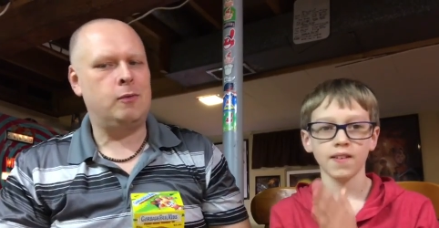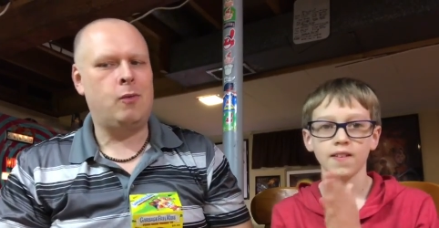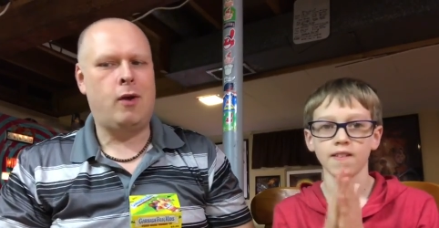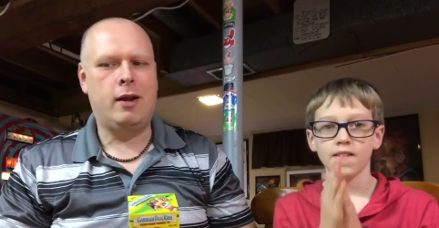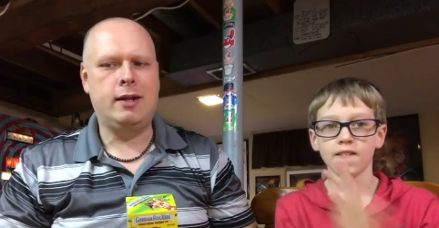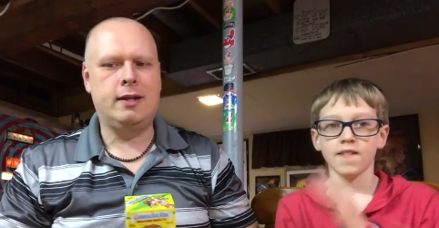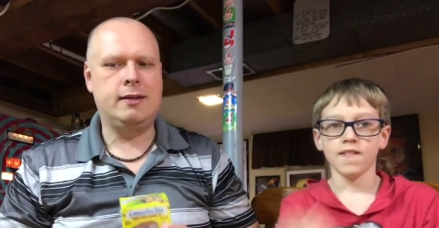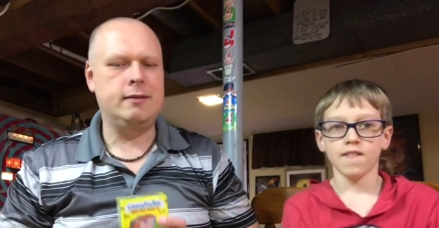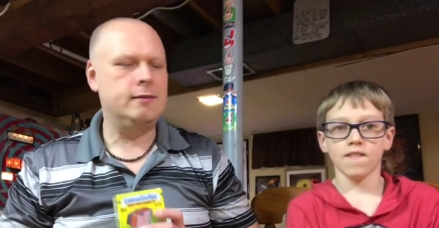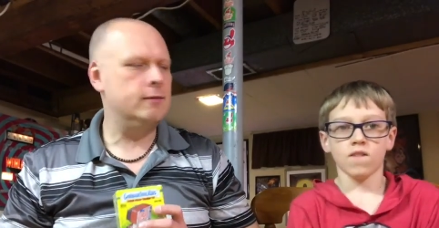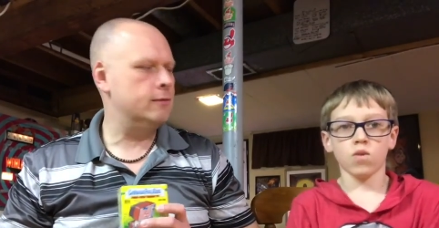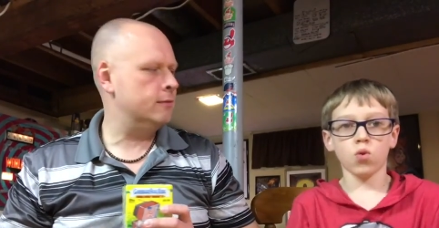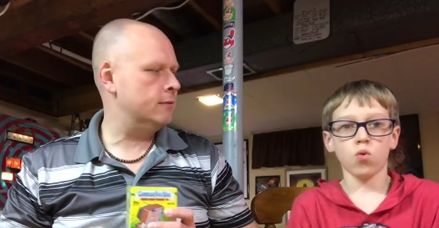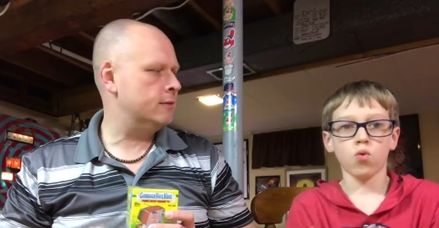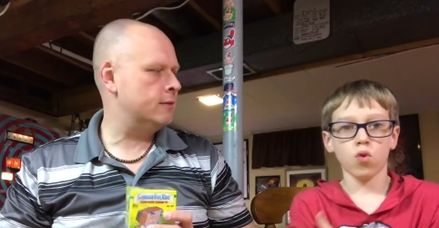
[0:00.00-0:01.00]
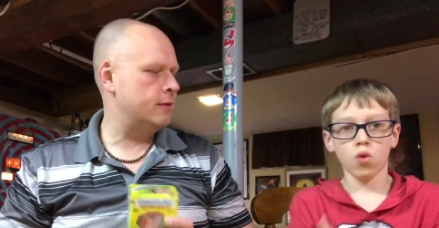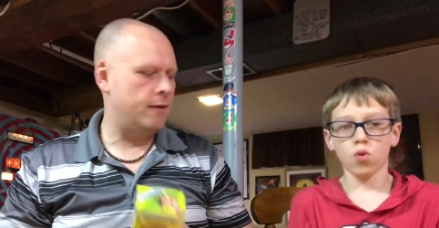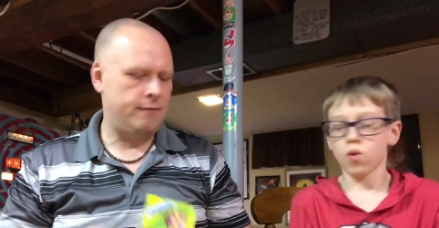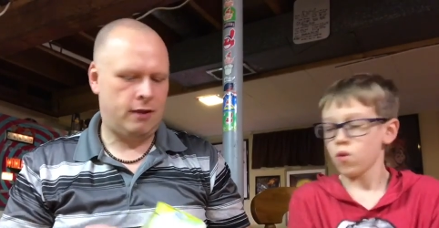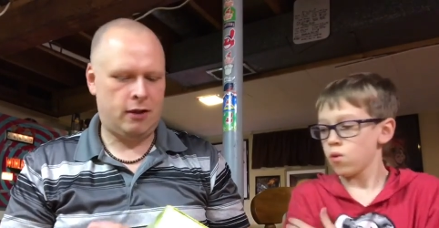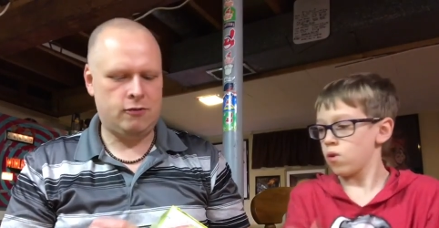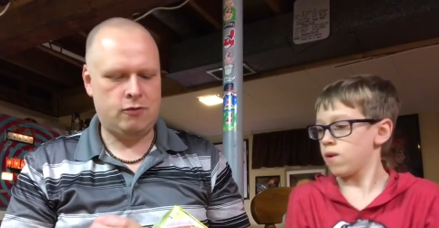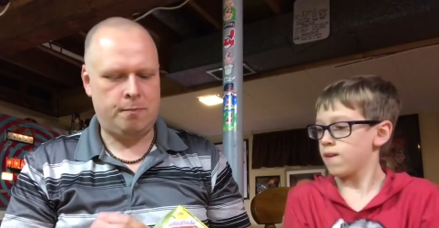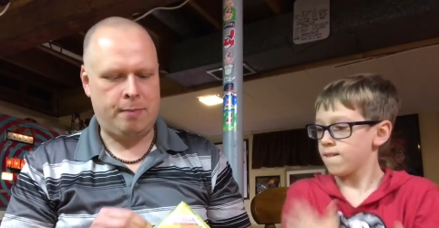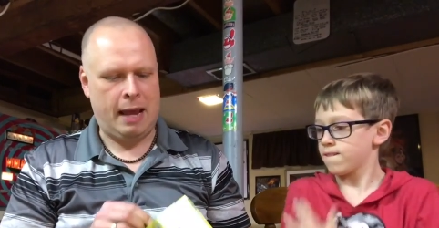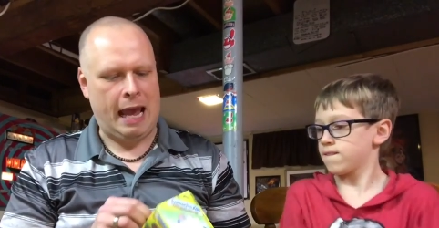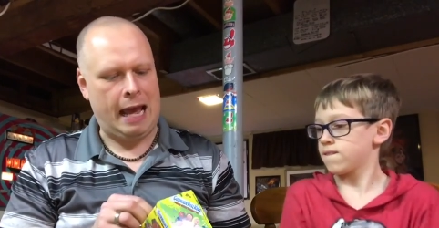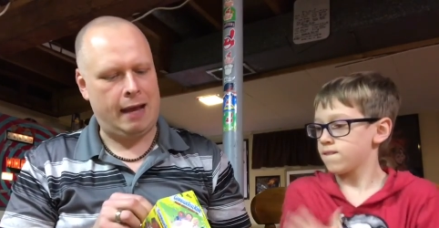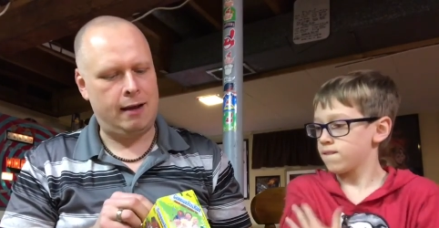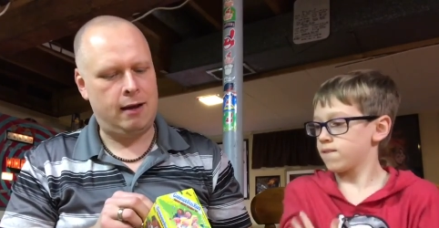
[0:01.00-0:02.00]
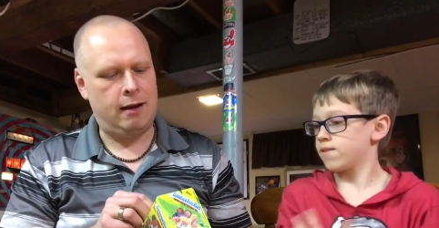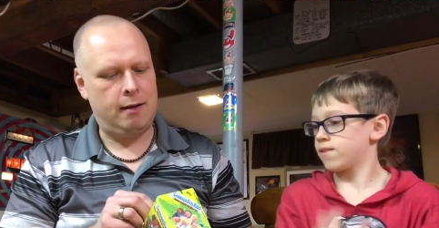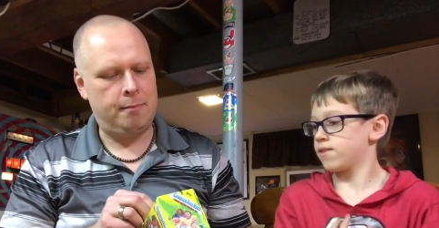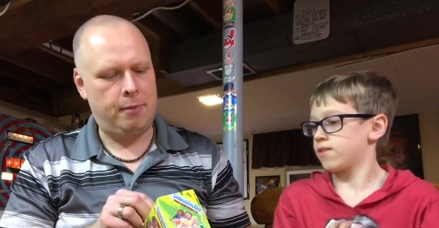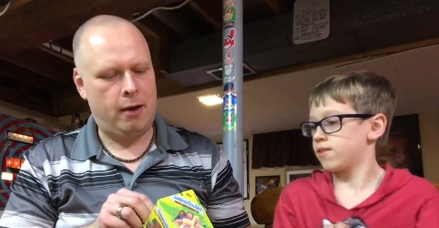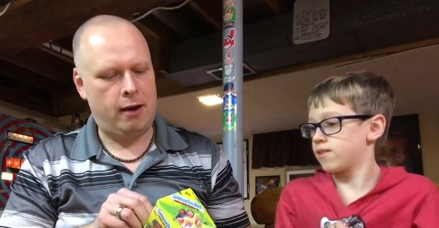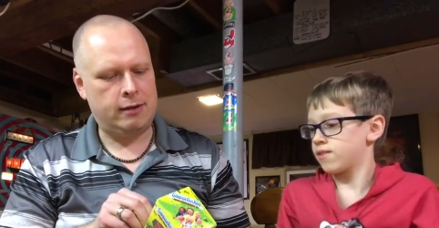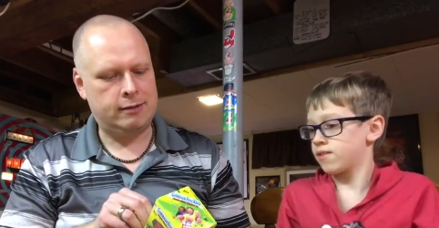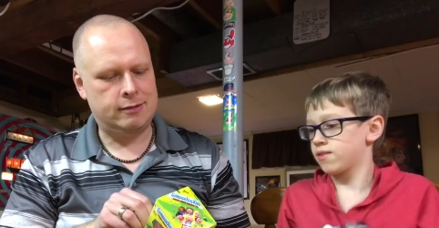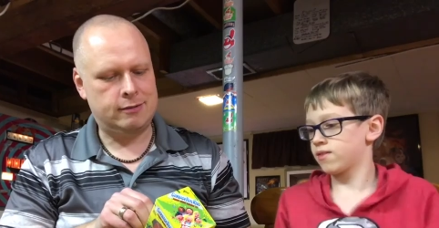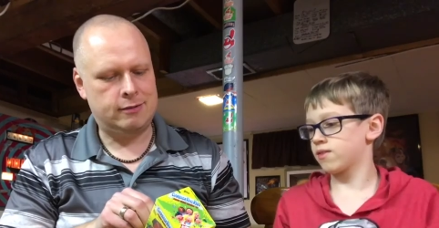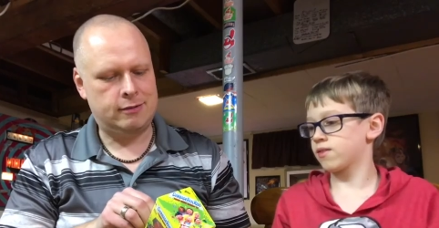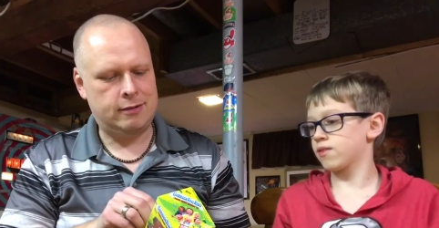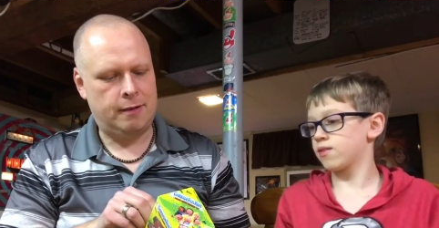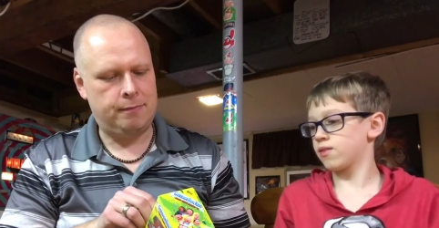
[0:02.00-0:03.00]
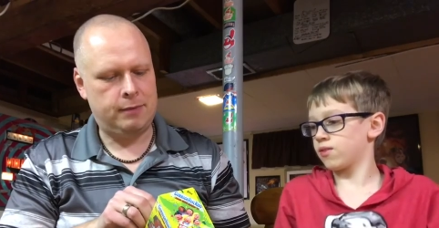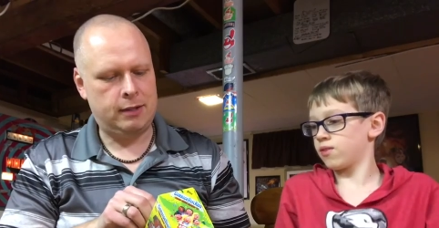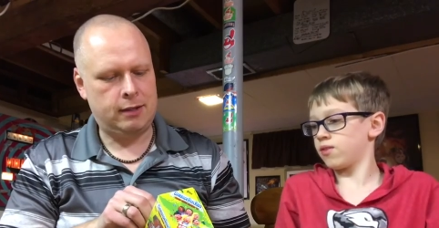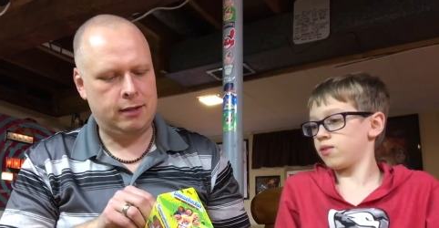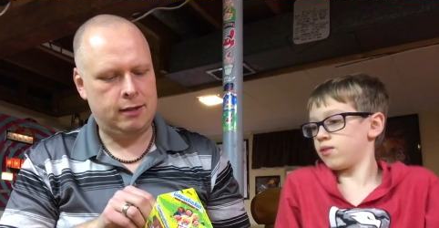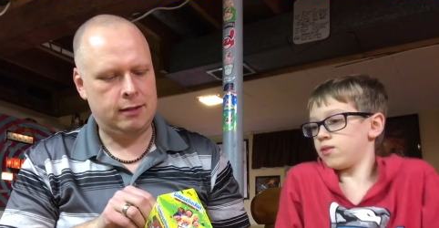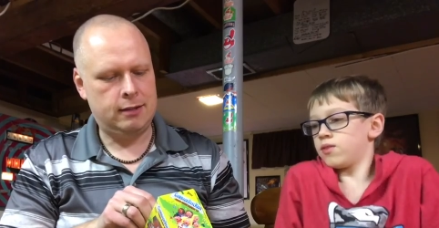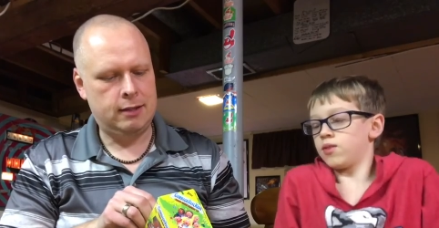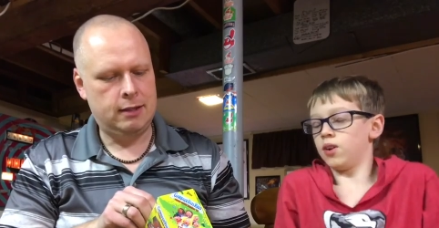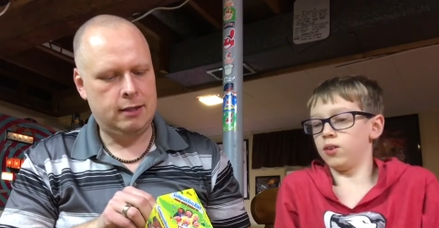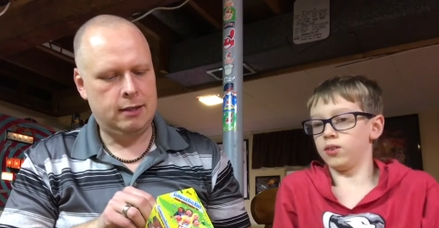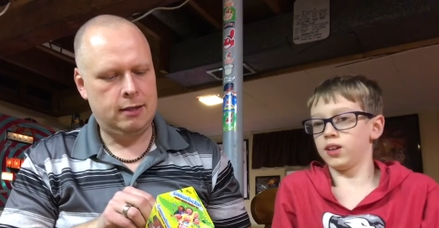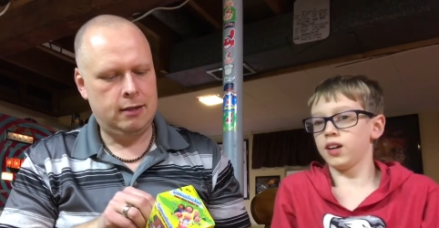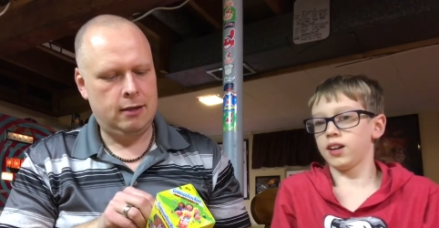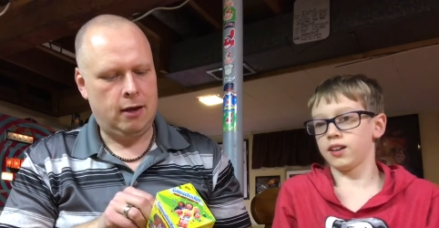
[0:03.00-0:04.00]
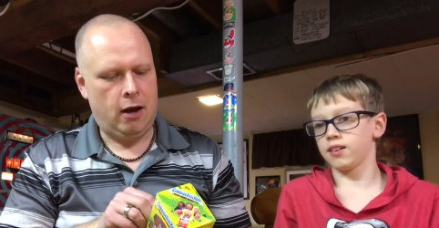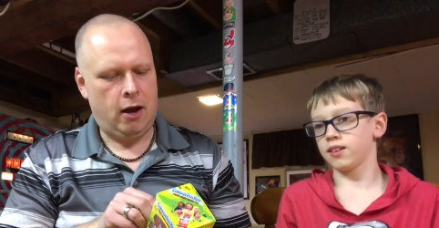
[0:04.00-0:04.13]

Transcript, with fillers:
Speaker 1: one in seven hundred pack, uh, boxes or something. Uh, oh, God.